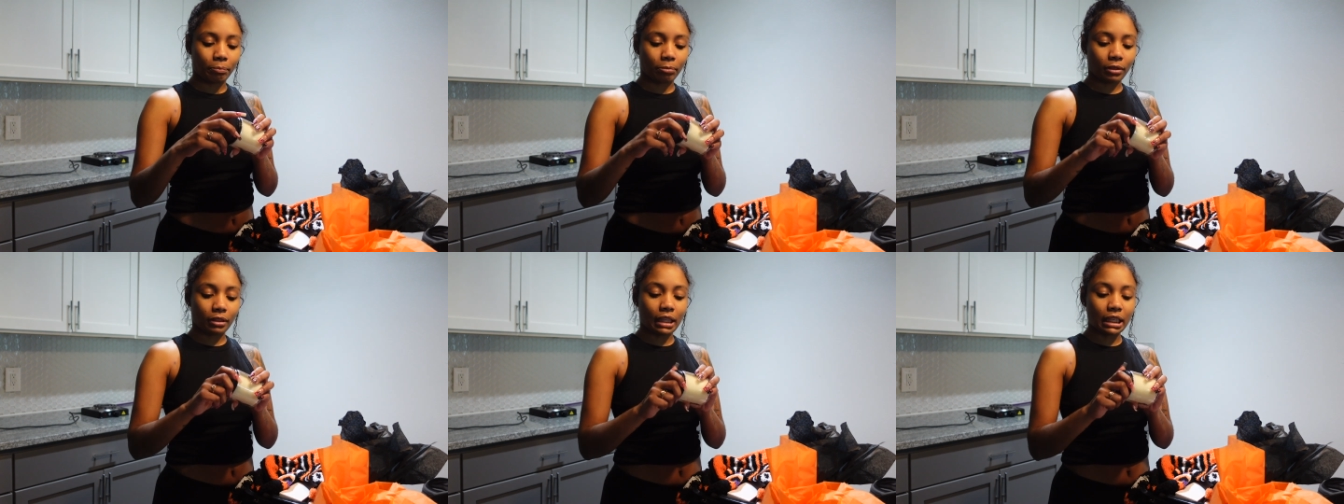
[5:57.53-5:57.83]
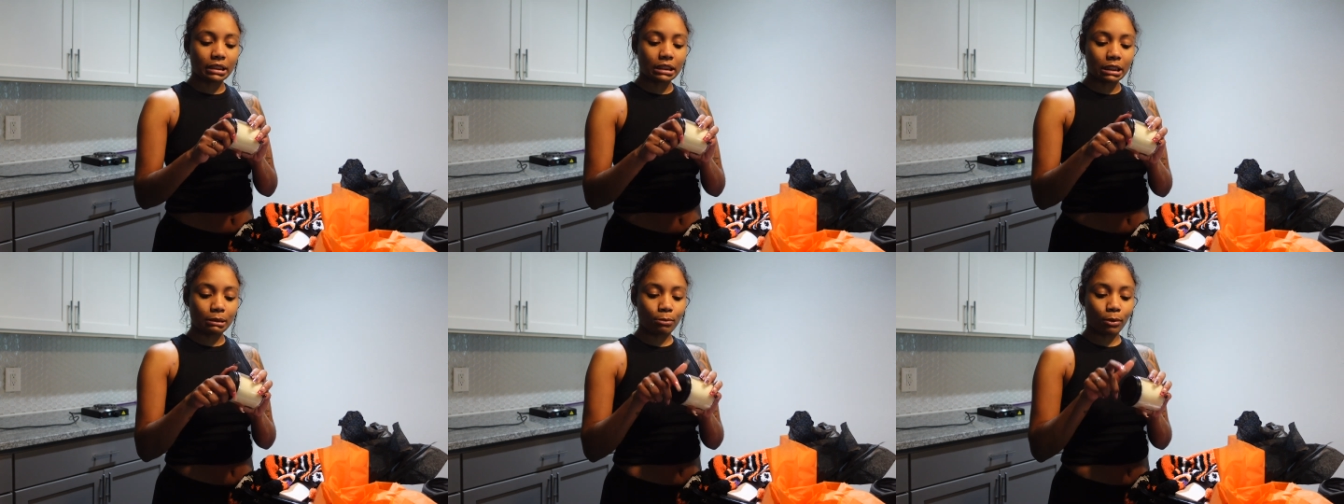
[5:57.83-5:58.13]

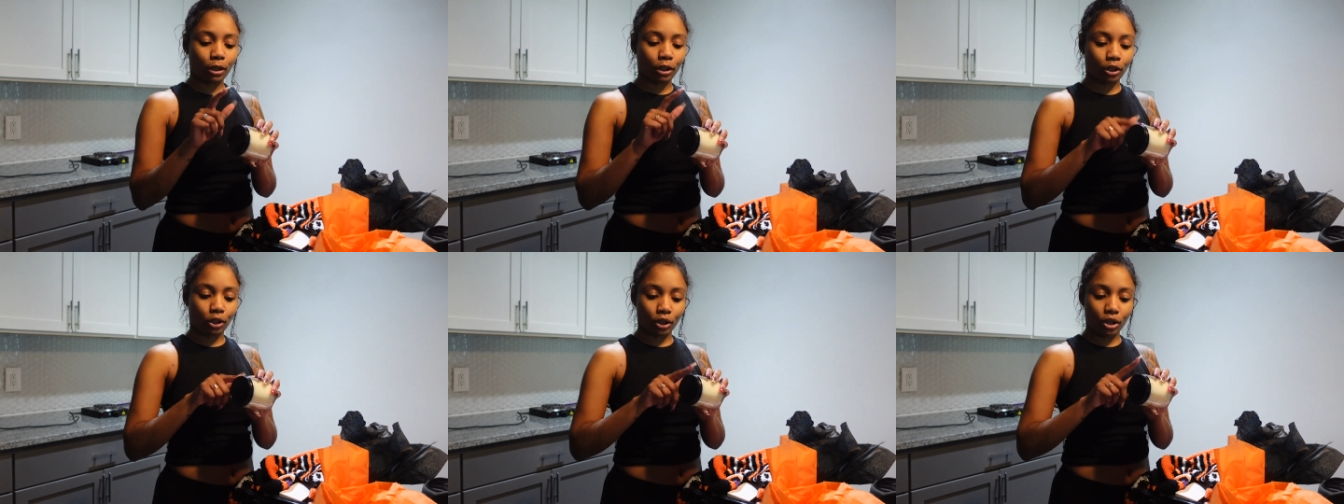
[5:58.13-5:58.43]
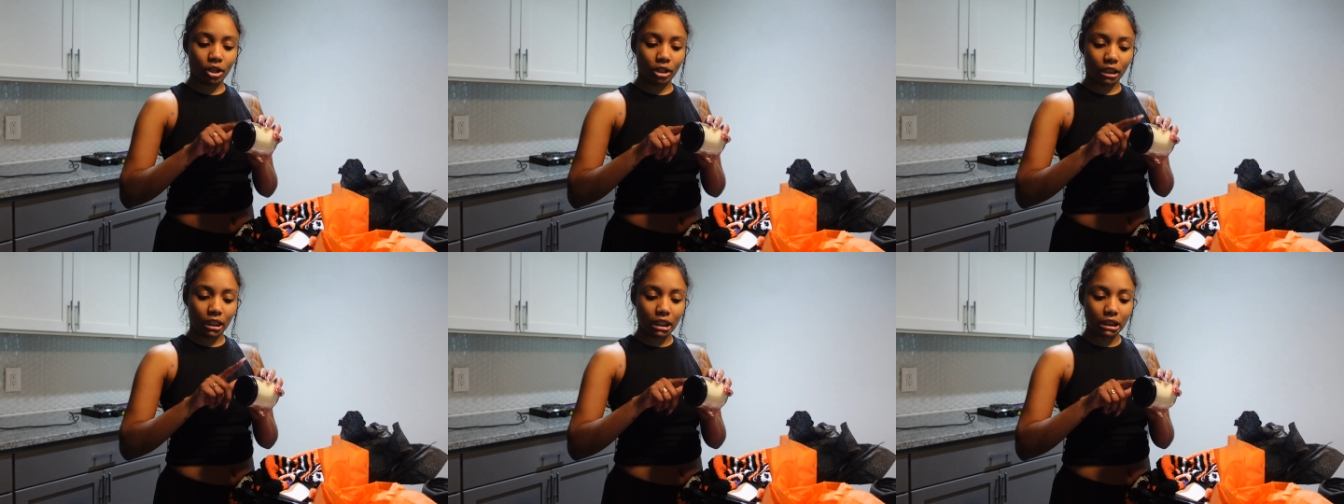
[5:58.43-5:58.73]
This is more um,
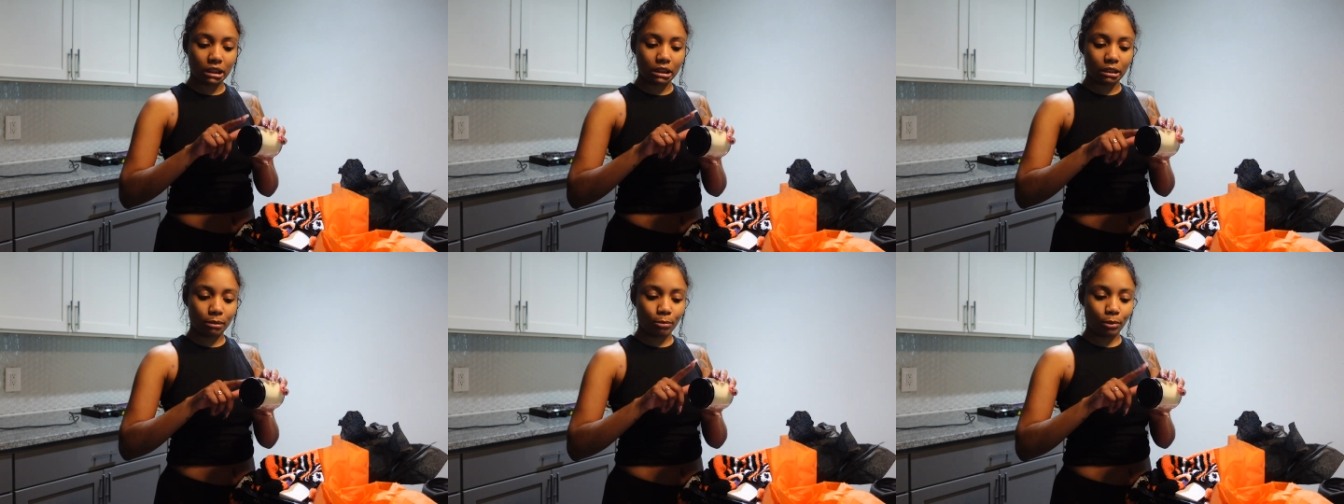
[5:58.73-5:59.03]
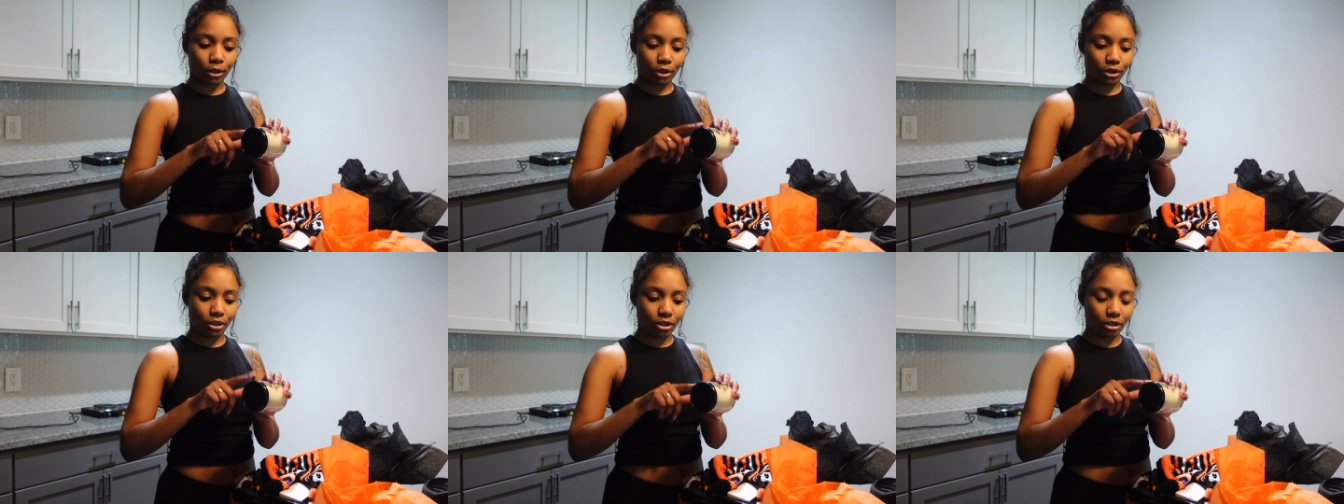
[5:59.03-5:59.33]
girly. This is a
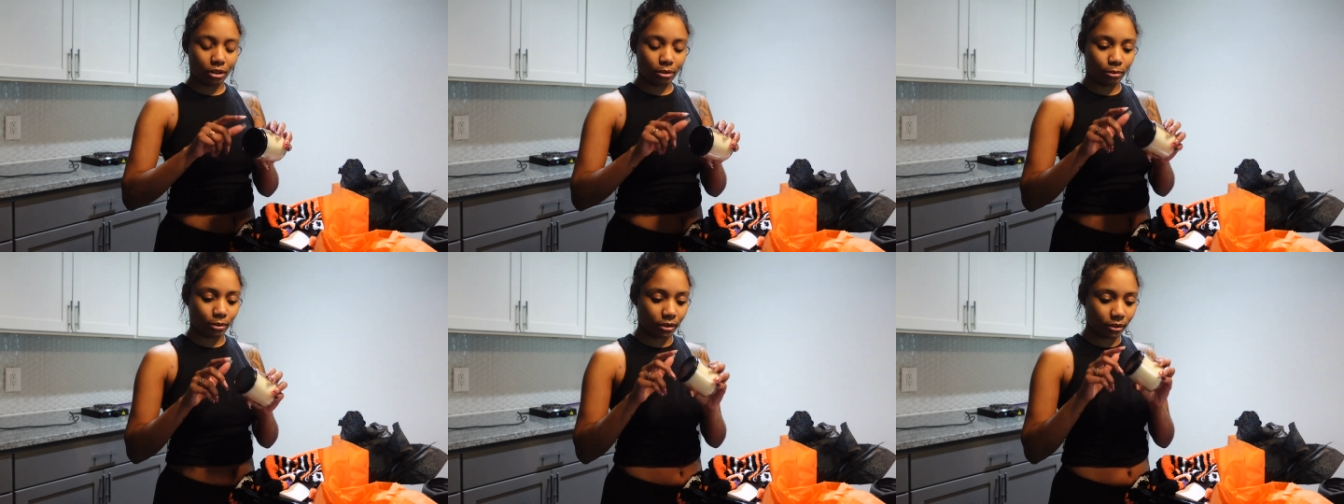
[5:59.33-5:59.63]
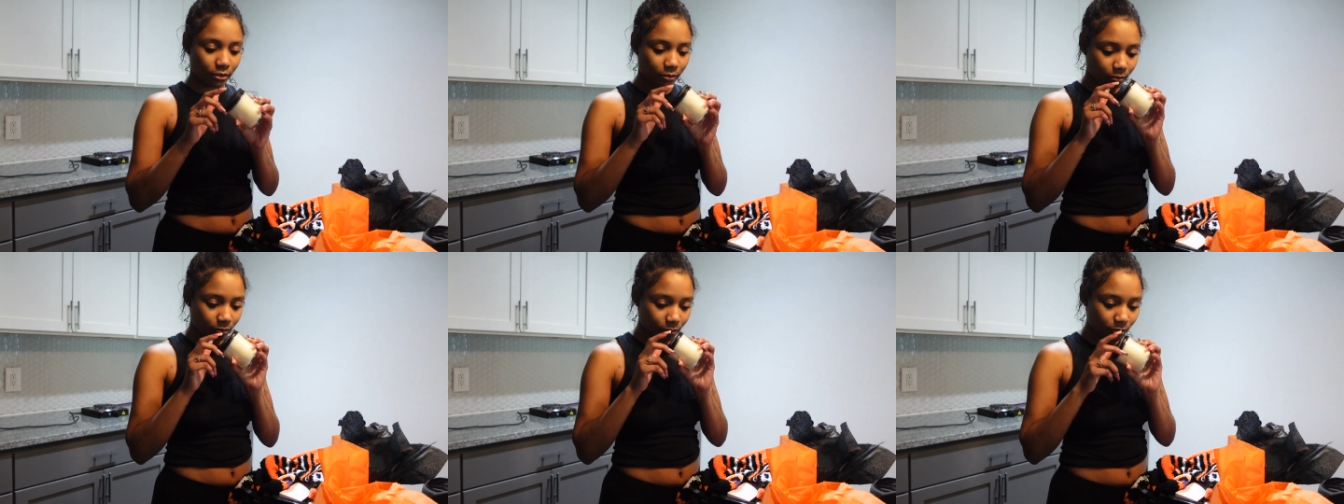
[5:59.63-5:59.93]
more girly
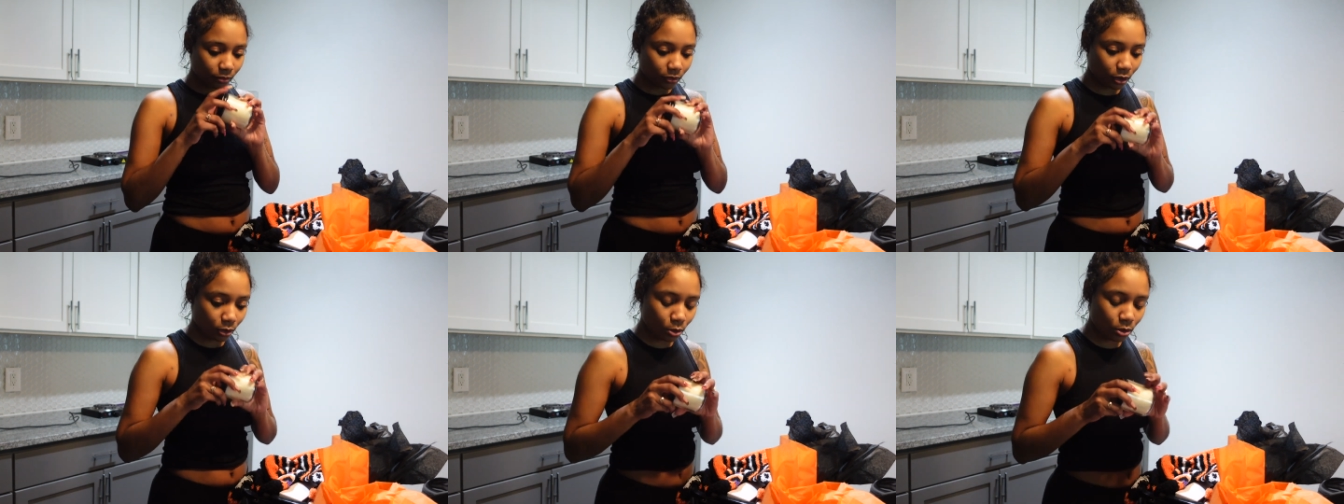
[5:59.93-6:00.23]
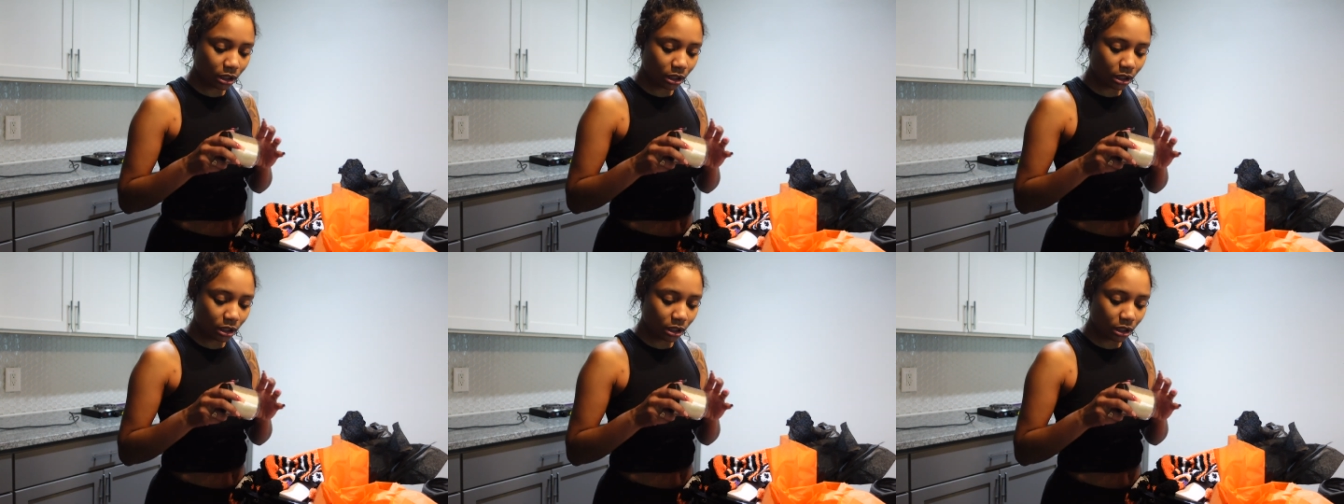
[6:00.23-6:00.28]
one. Oh,